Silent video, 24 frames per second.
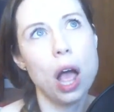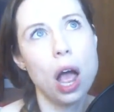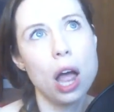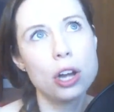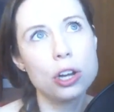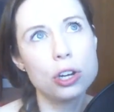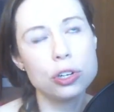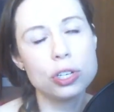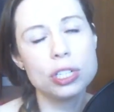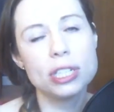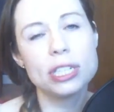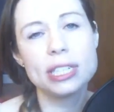
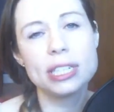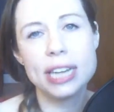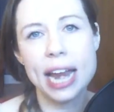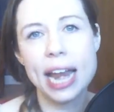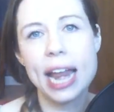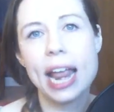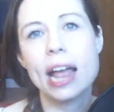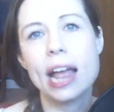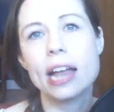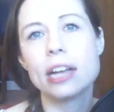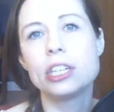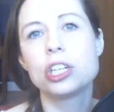
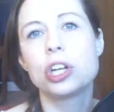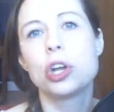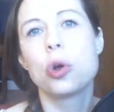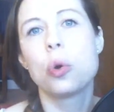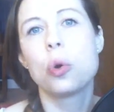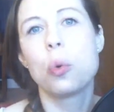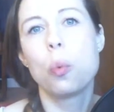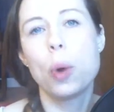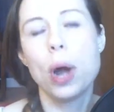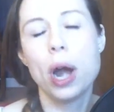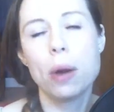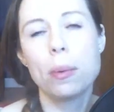understand
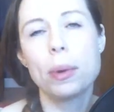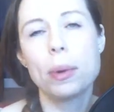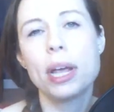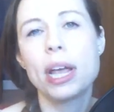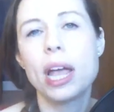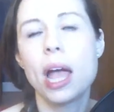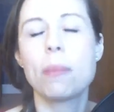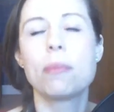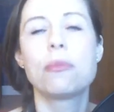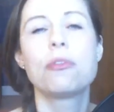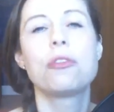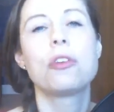where we
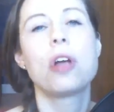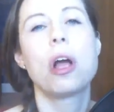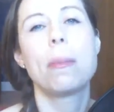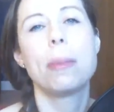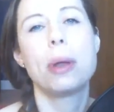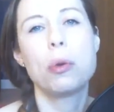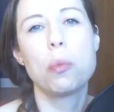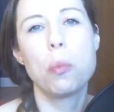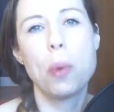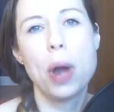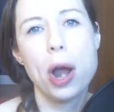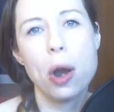come from
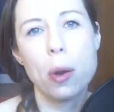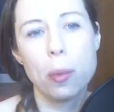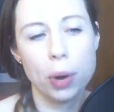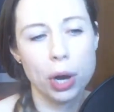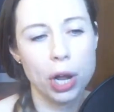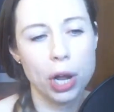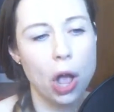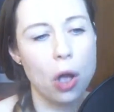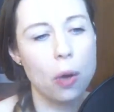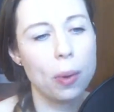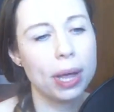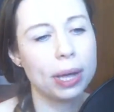and where we're
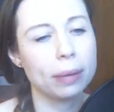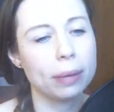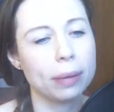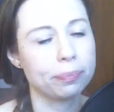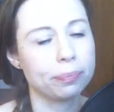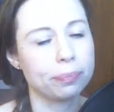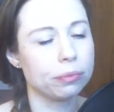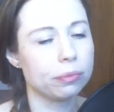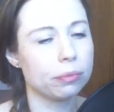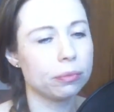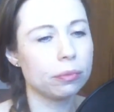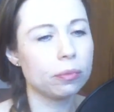going.
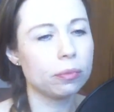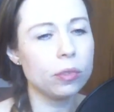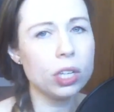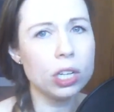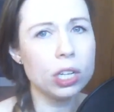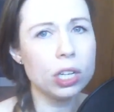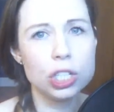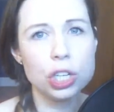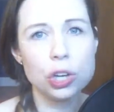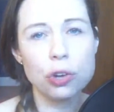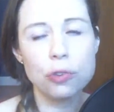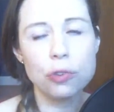
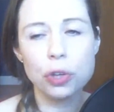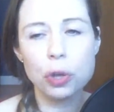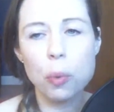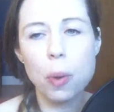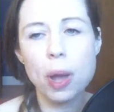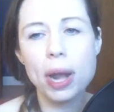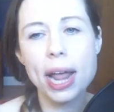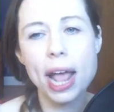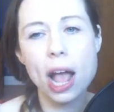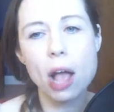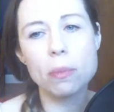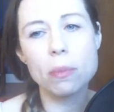So if you
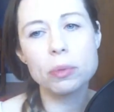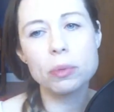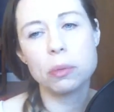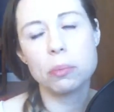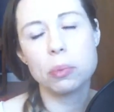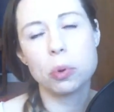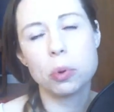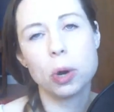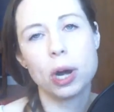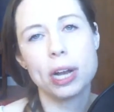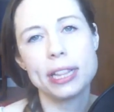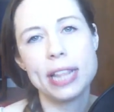want to help
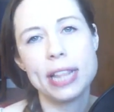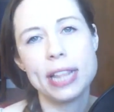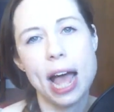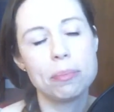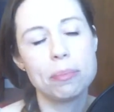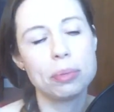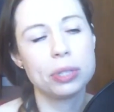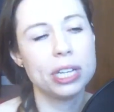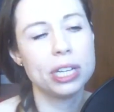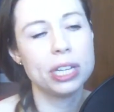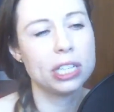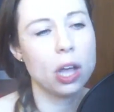support that,
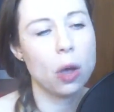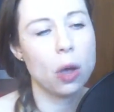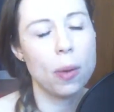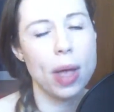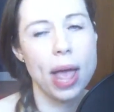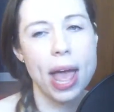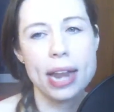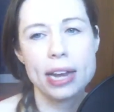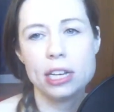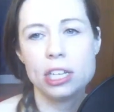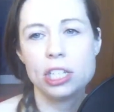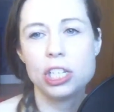please go
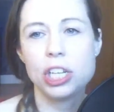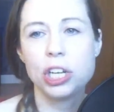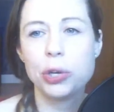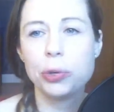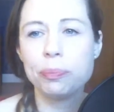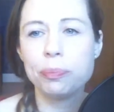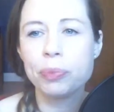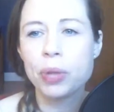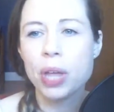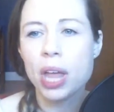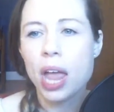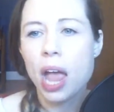ahead and do.
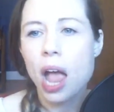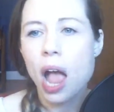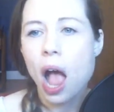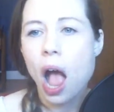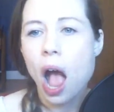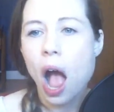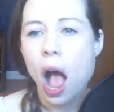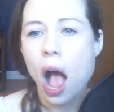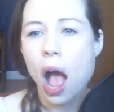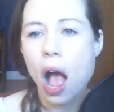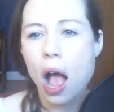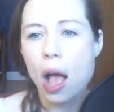
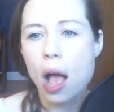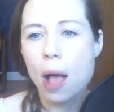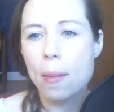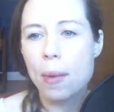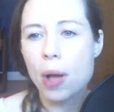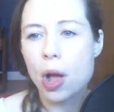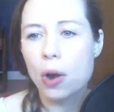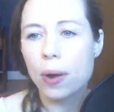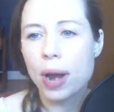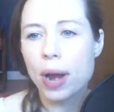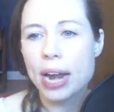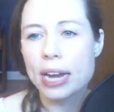All
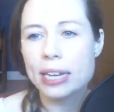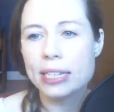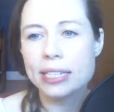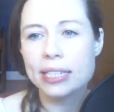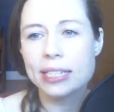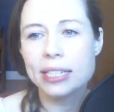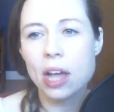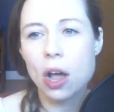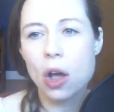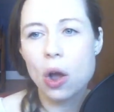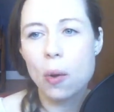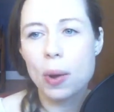right,
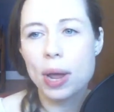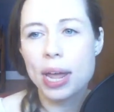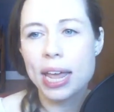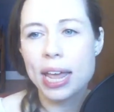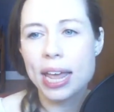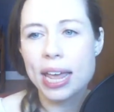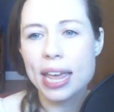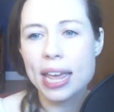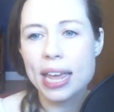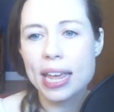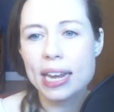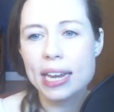so
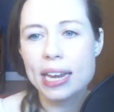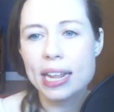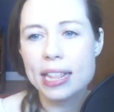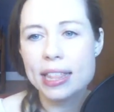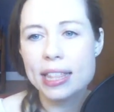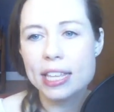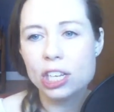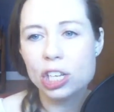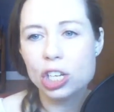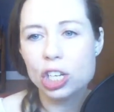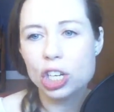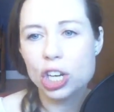in
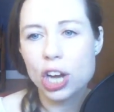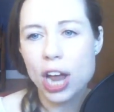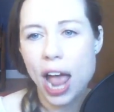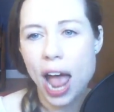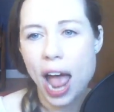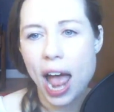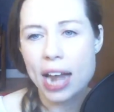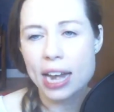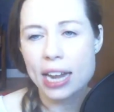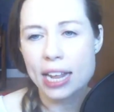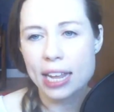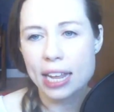the
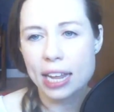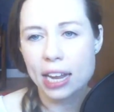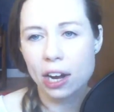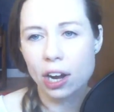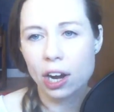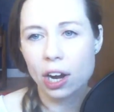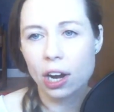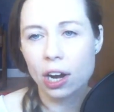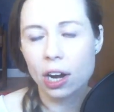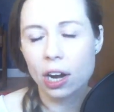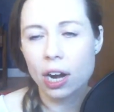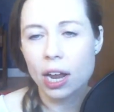chat
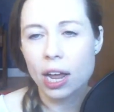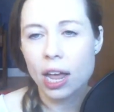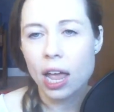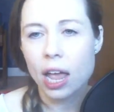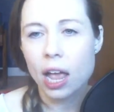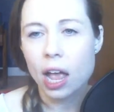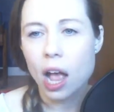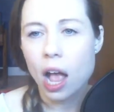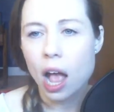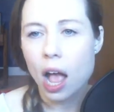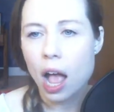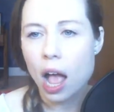here,
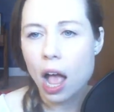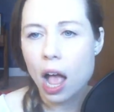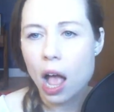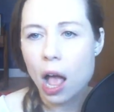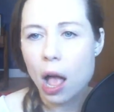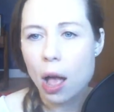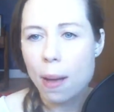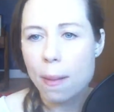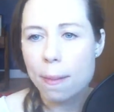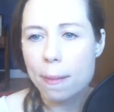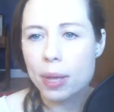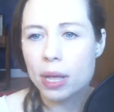
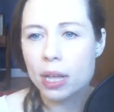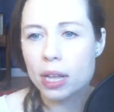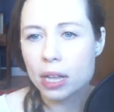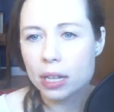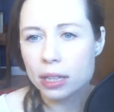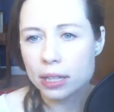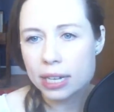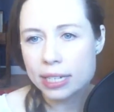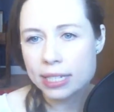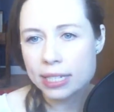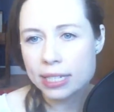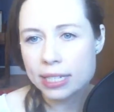
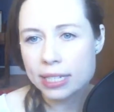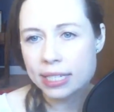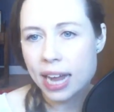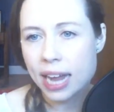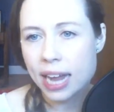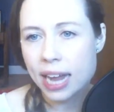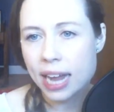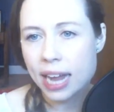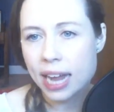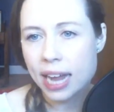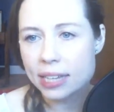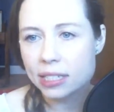let's see,
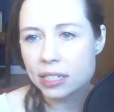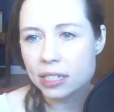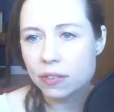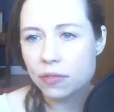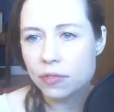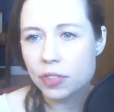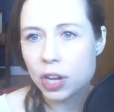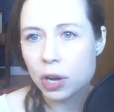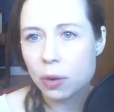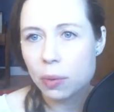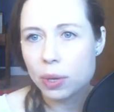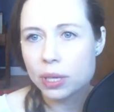I
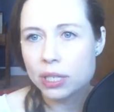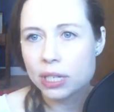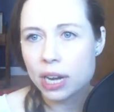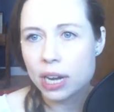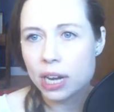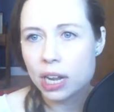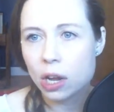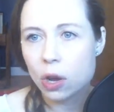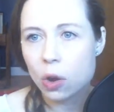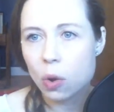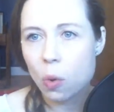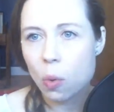asked if there
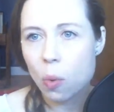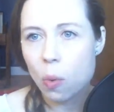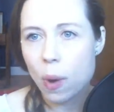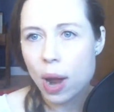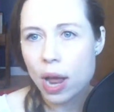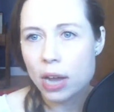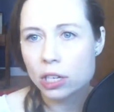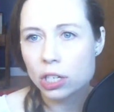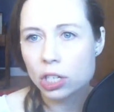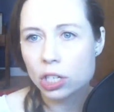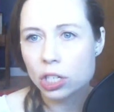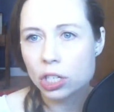was any
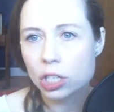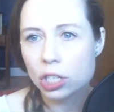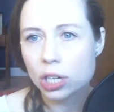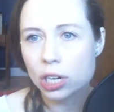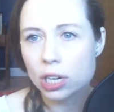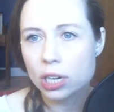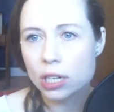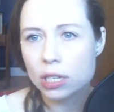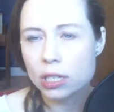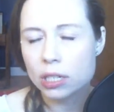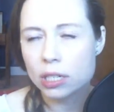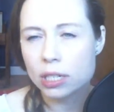
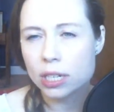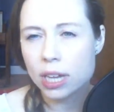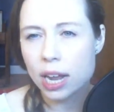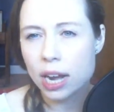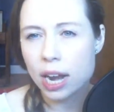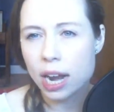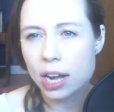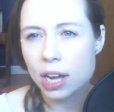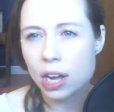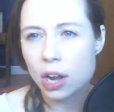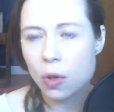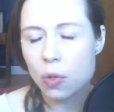questions,
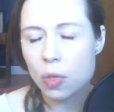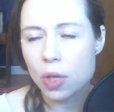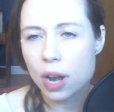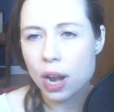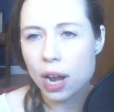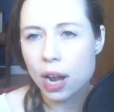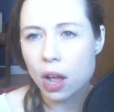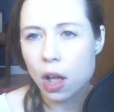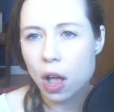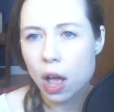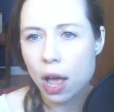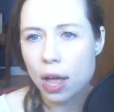and I know
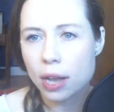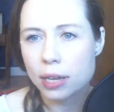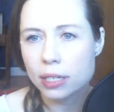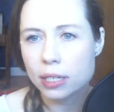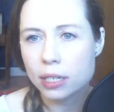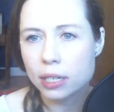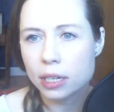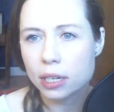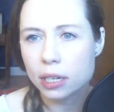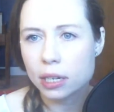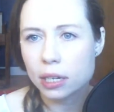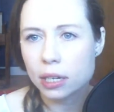
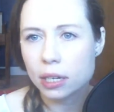that